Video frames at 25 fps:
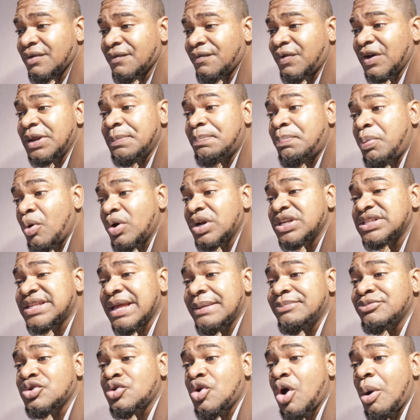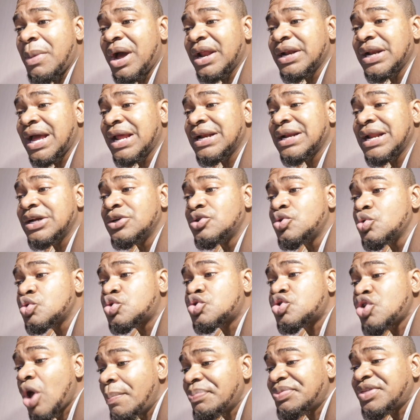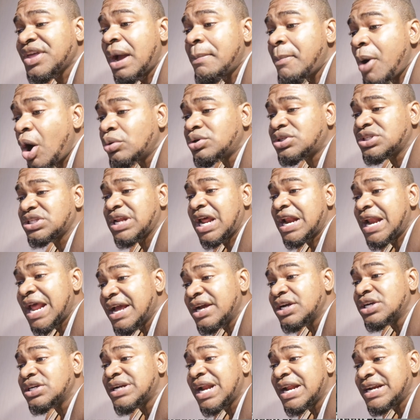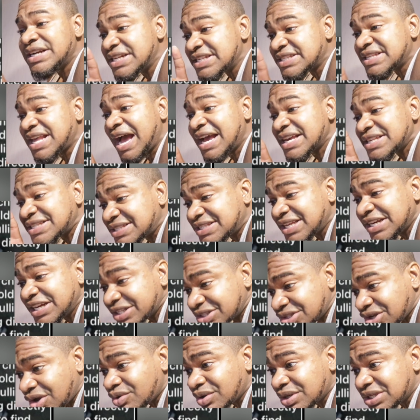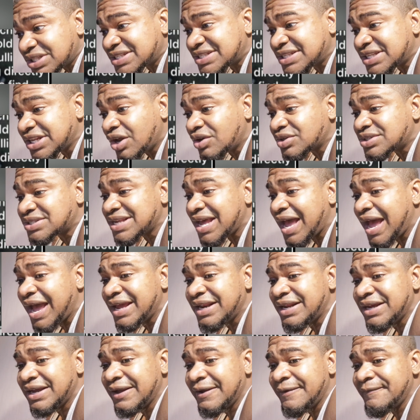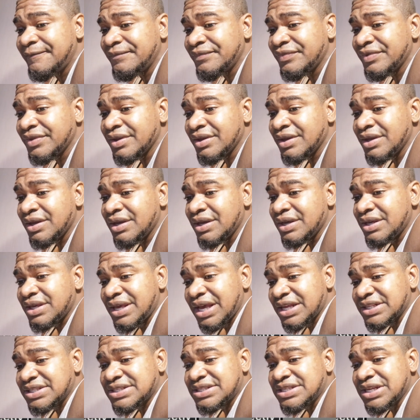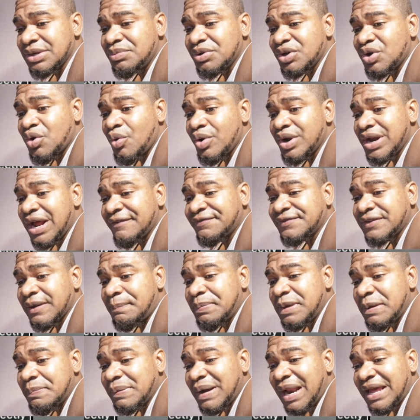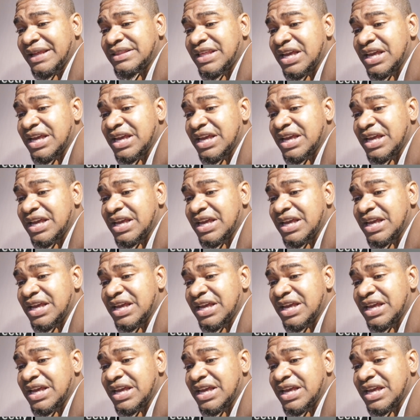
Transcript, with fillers: for the police them to come and, and, and do something about it and i heard that this guy still is out, still outside yet still we going after people like